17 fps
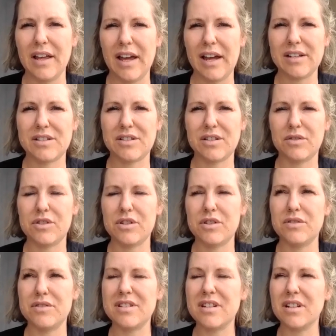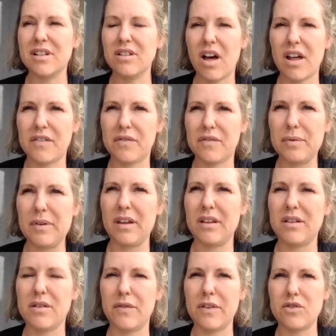And so do you see a lot of
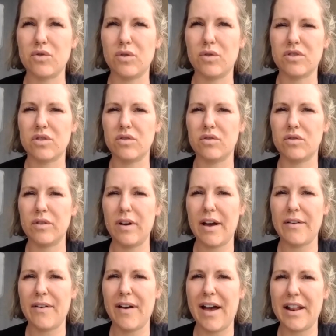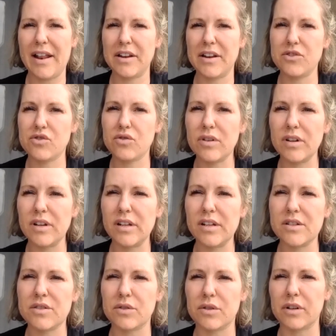individuals who have had
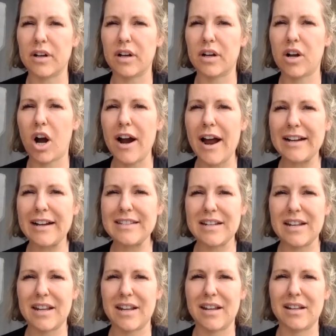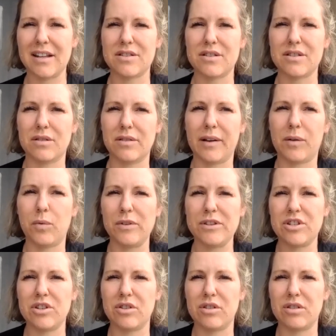injuries or car accidents, or like
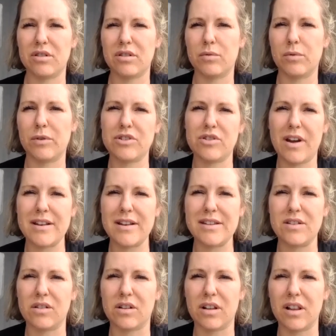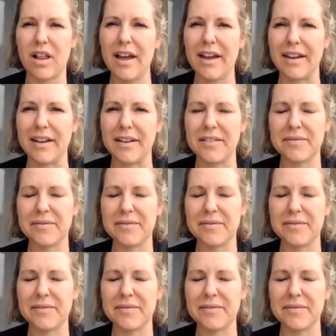what's your what's your ideal client?